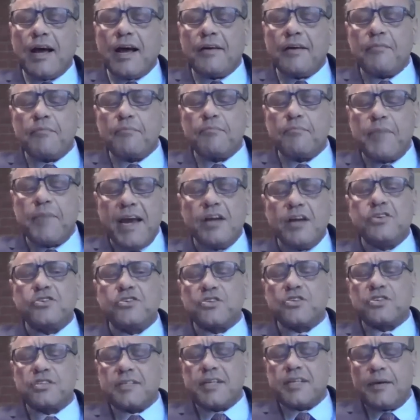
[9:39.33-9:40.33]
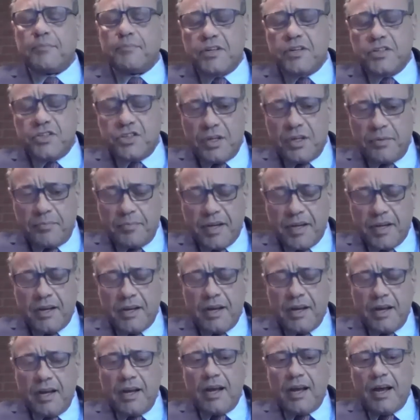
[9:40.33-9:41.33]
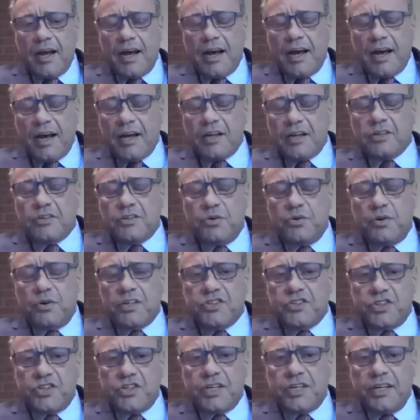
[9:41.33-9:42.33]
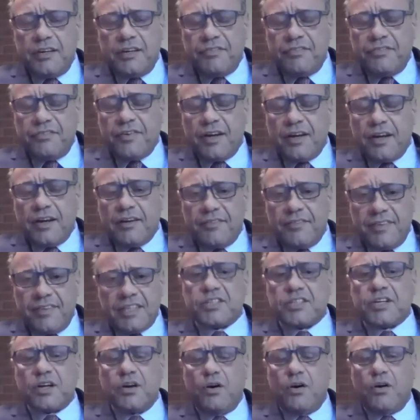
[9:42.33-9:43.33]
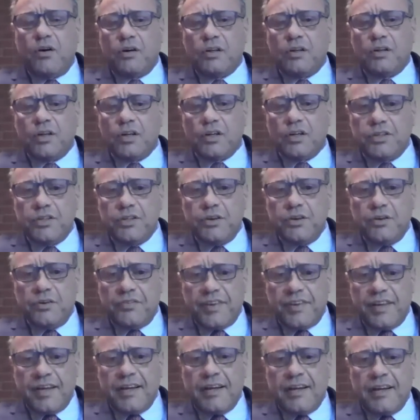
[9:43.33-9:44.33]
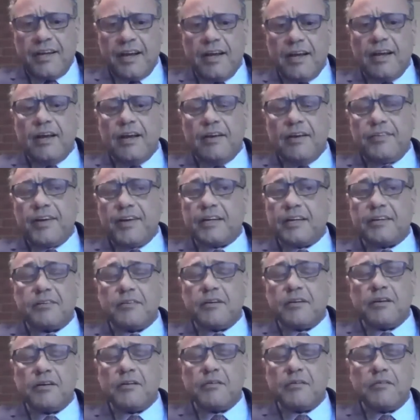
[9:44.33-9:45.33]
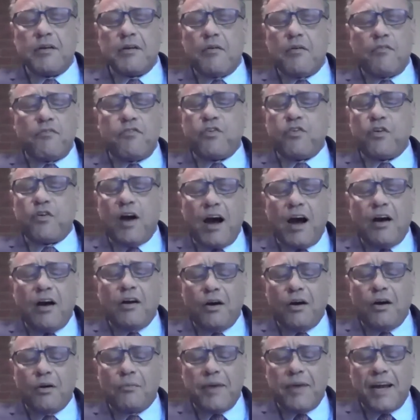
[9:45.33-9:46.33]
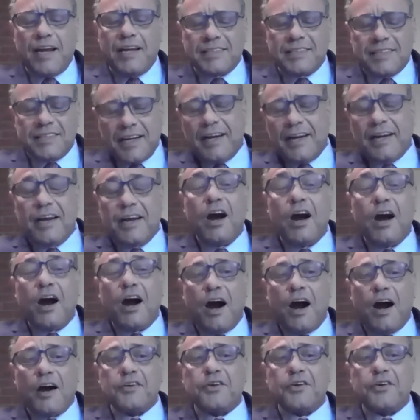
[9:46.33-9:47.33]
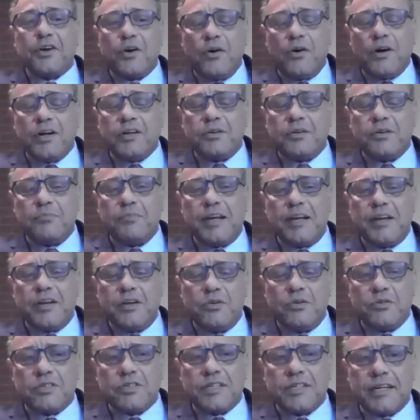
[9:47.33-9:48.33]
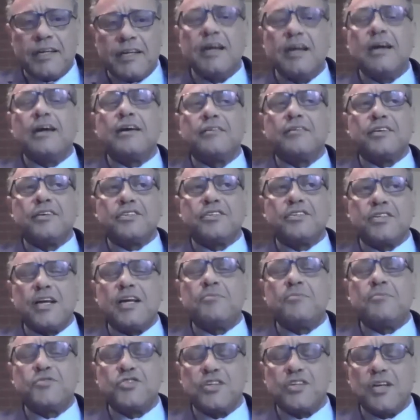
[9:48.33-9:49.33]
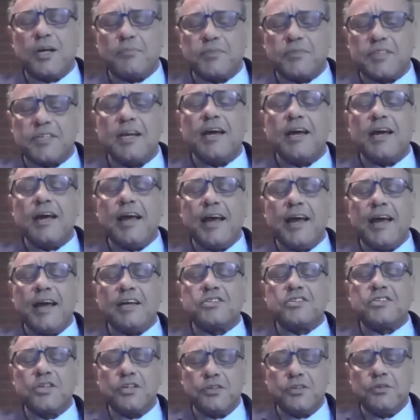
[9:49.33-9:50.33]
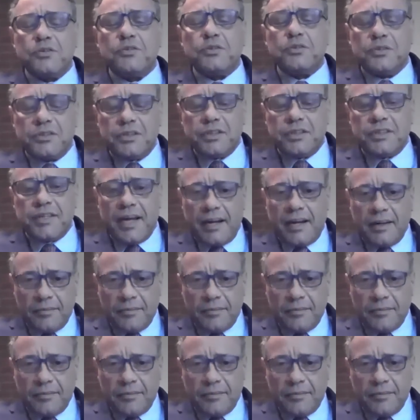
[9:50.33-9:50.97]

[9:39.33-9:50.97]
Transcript: major step in shipping, to achieve this goal? Do you think that, for how long basically are you going to be using the same ships as you do today?